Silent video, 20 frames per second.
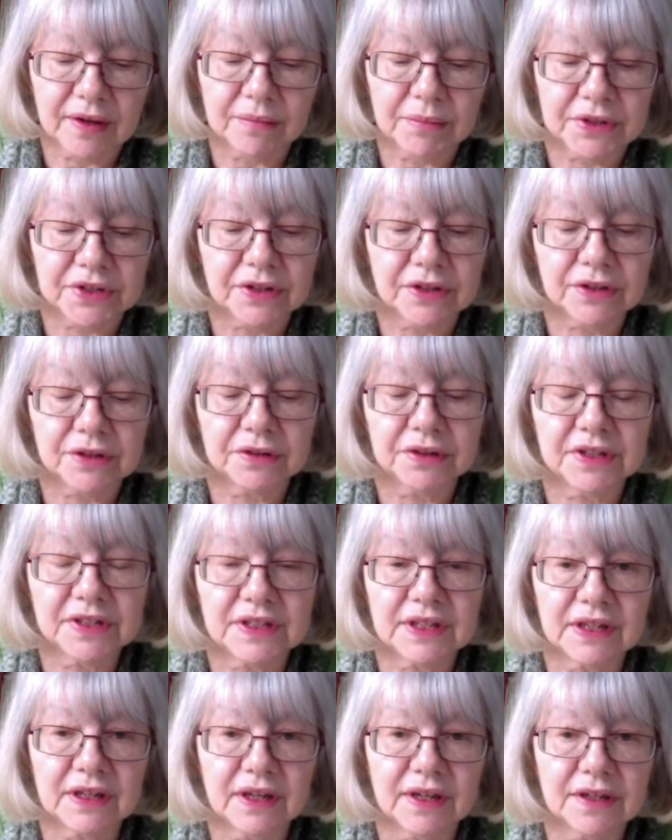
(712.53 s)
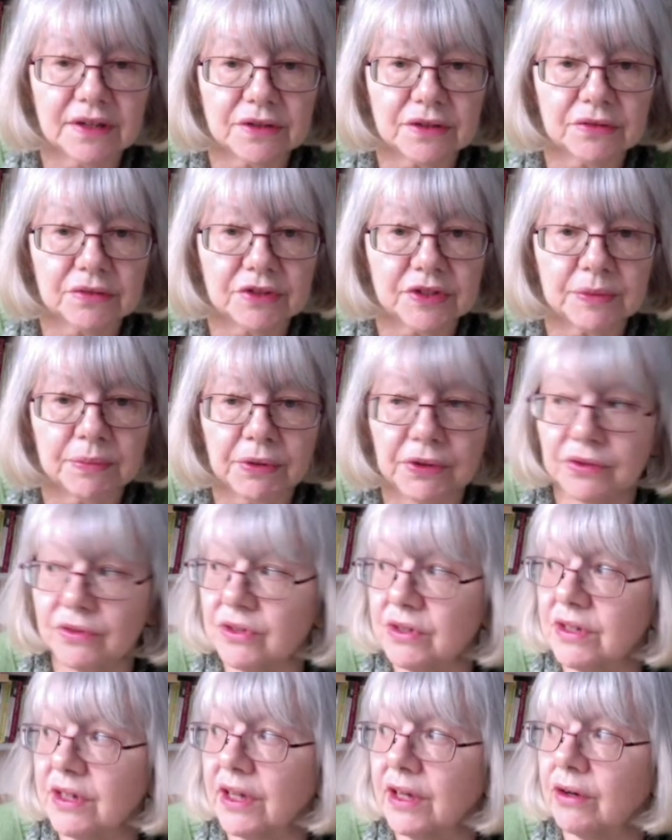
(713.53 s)
but increasingly as a
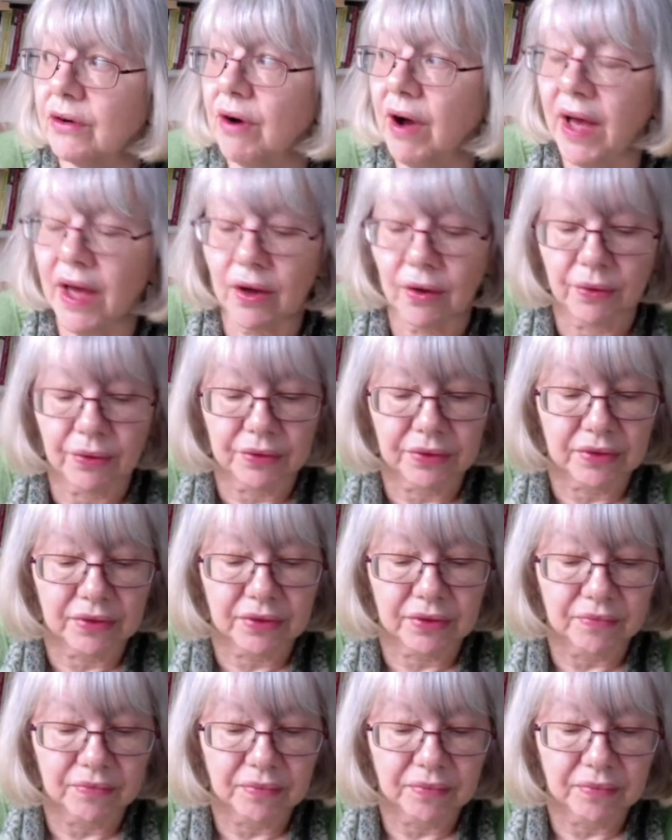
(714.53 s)
response to ill health,